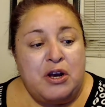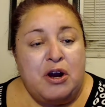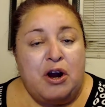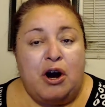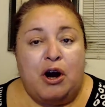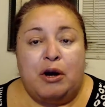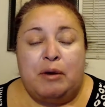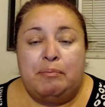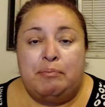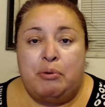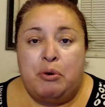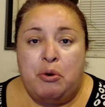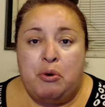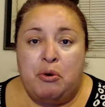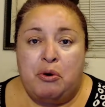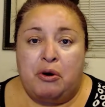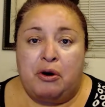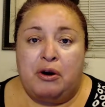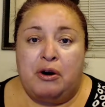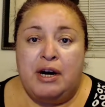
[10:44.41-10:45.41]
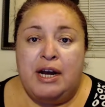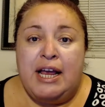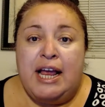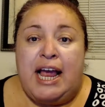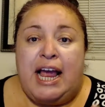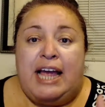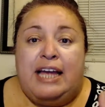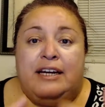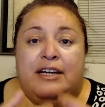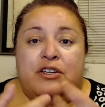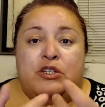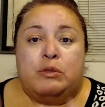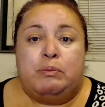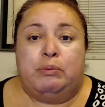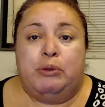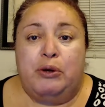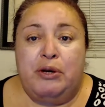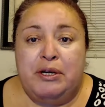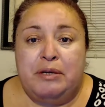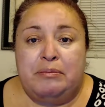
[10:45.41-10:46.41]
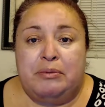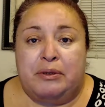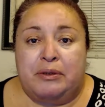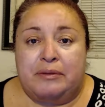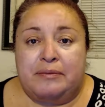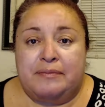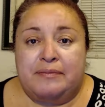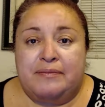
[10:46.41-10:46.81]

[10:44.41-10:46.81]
are poor and exploitable.